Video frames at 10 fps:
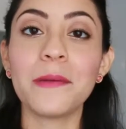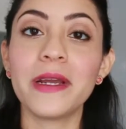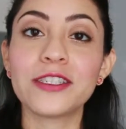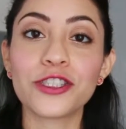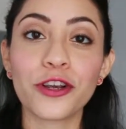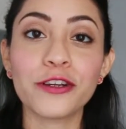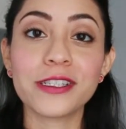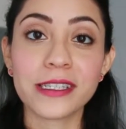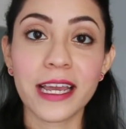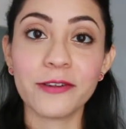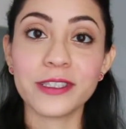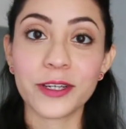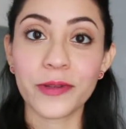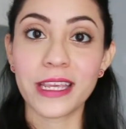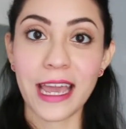And make sure you stay
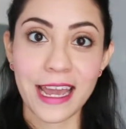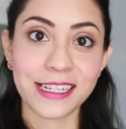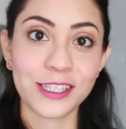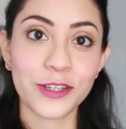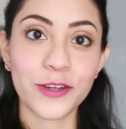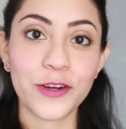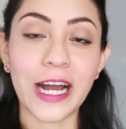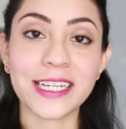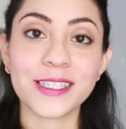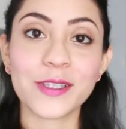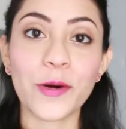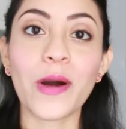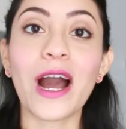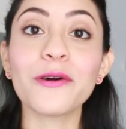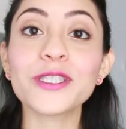until the end so you guys know
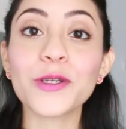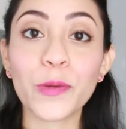how